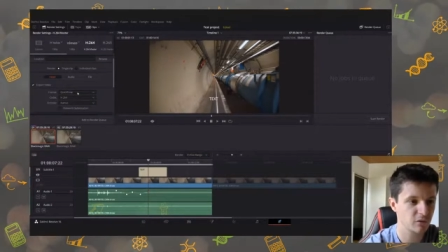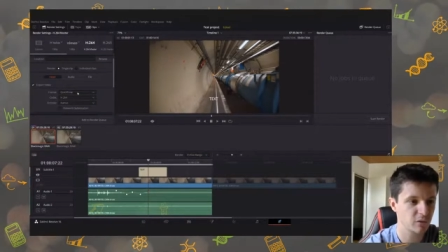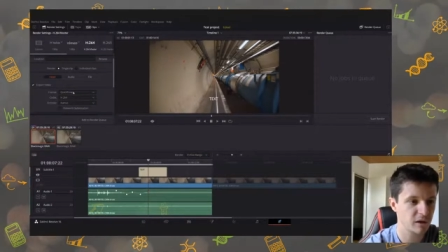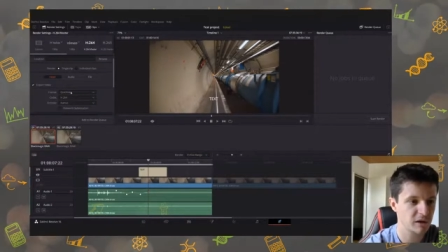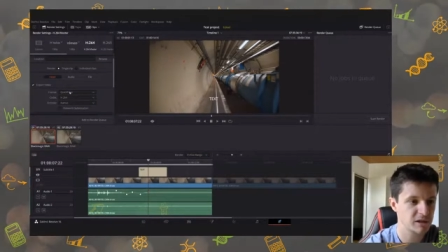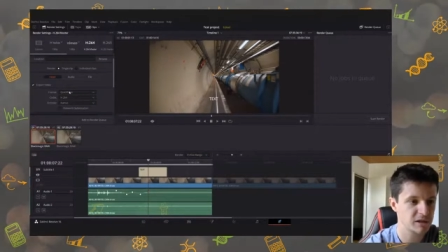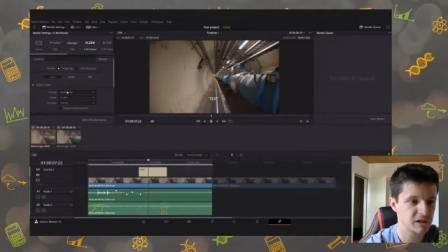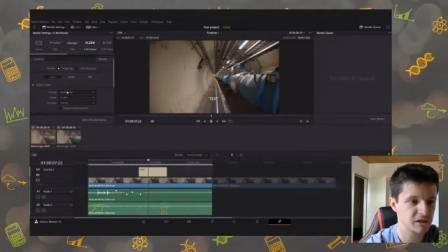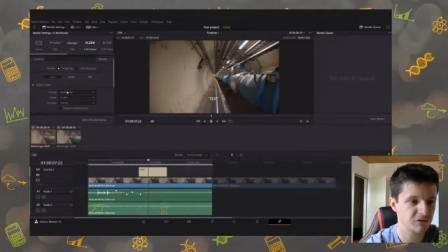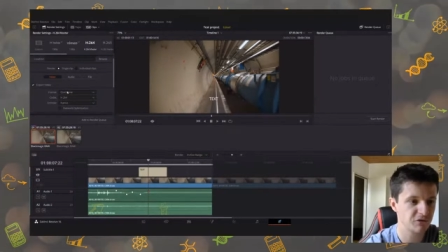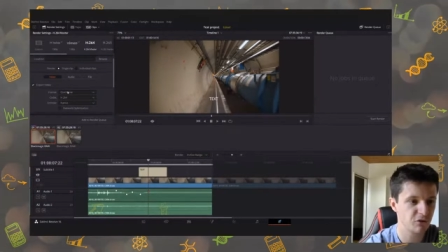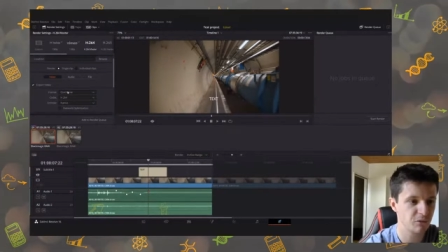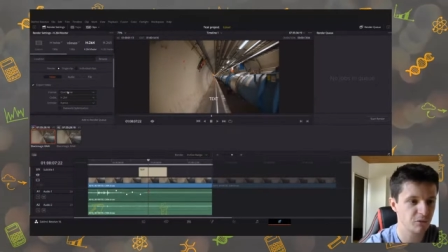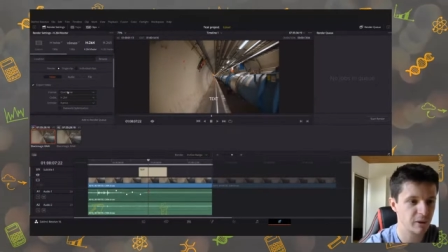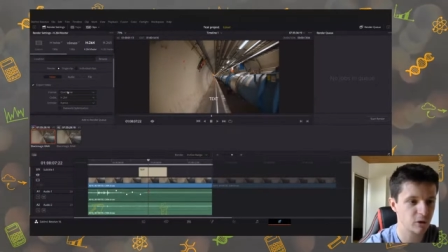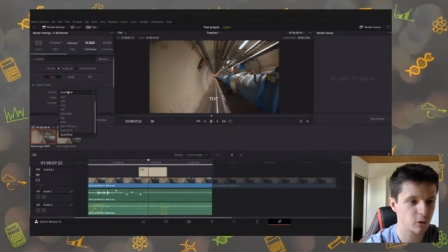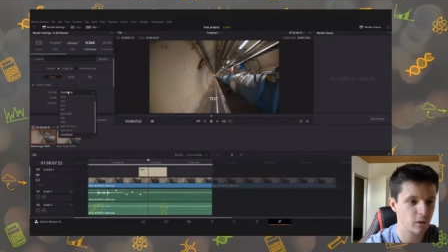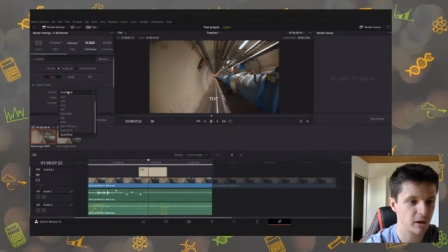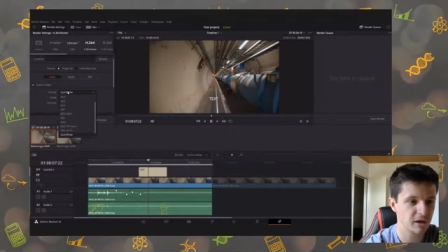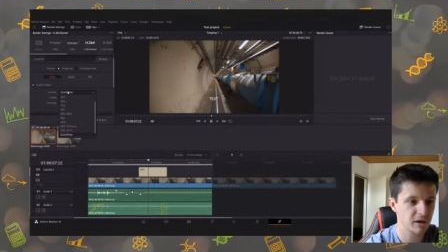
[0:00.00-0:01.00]
where it says
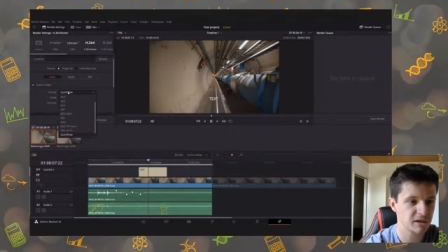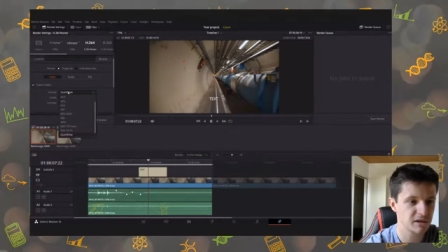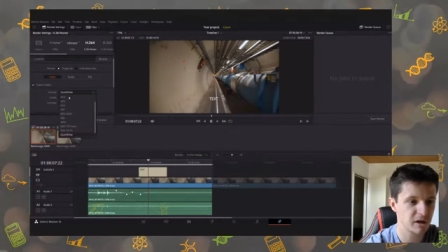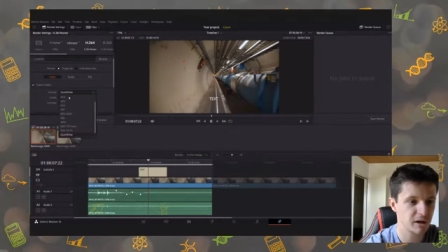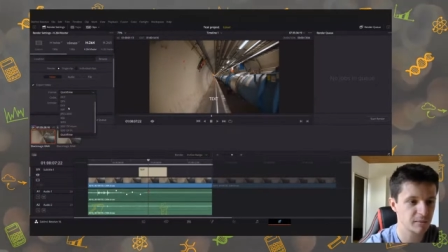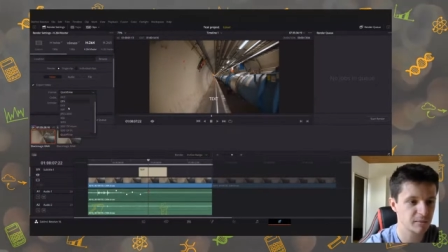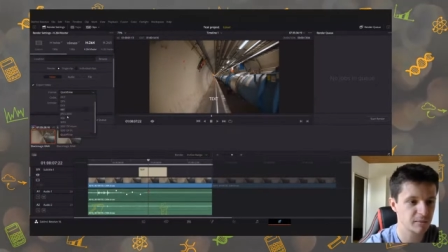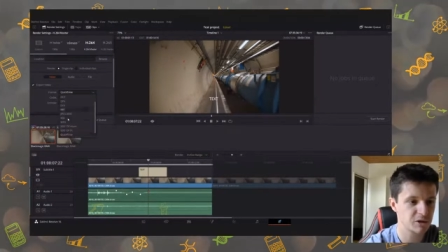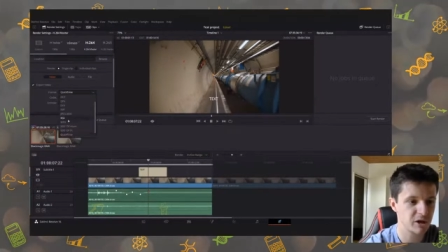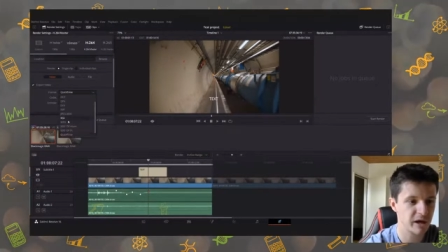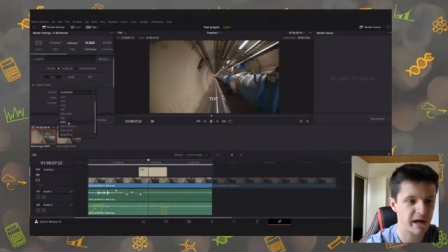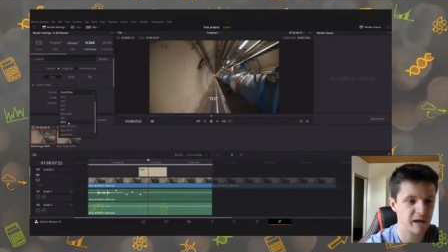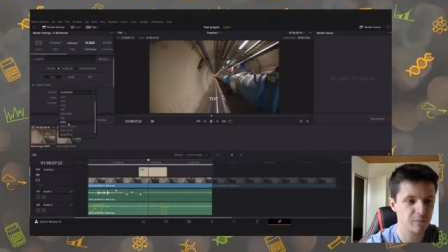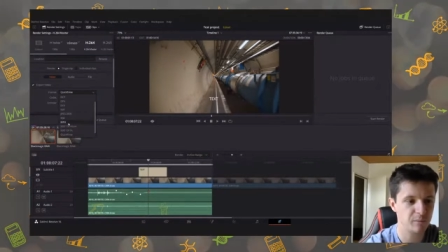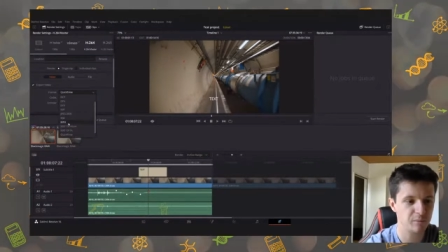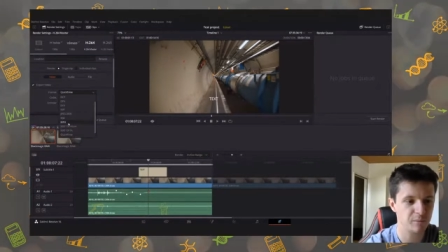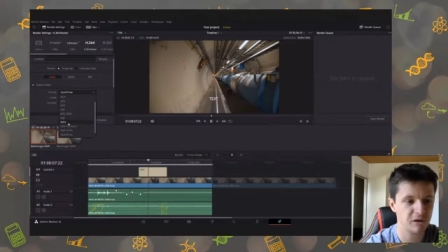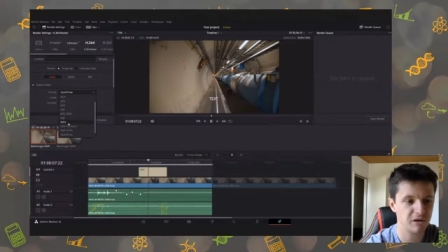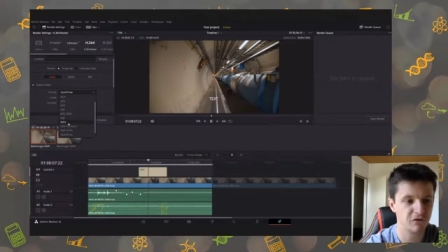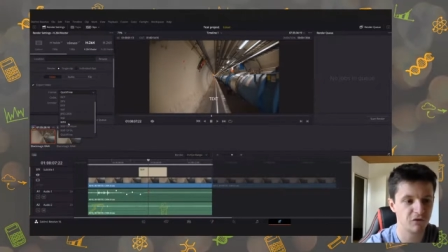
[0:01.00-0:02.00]
format QuickTime to
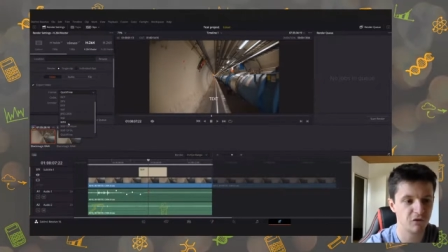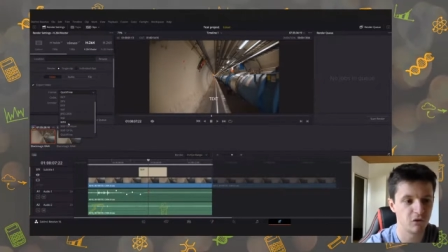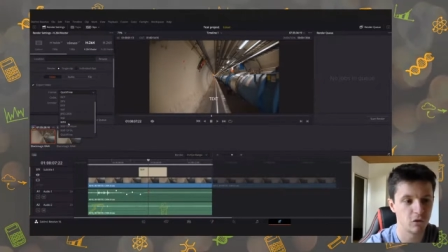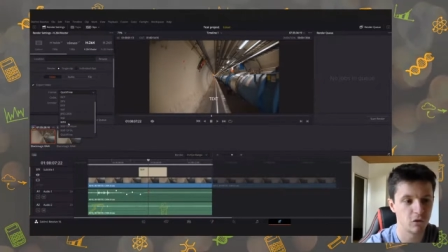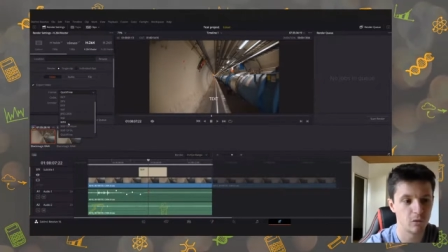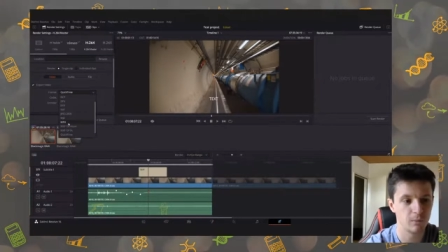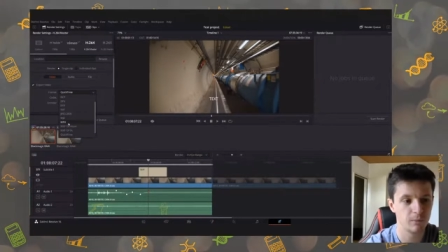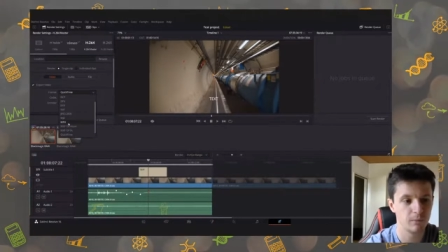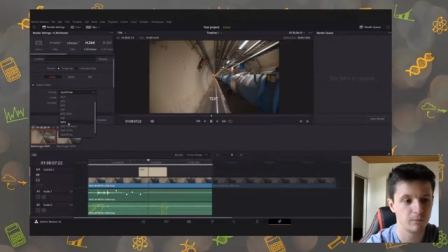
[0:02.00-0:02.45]
MP4.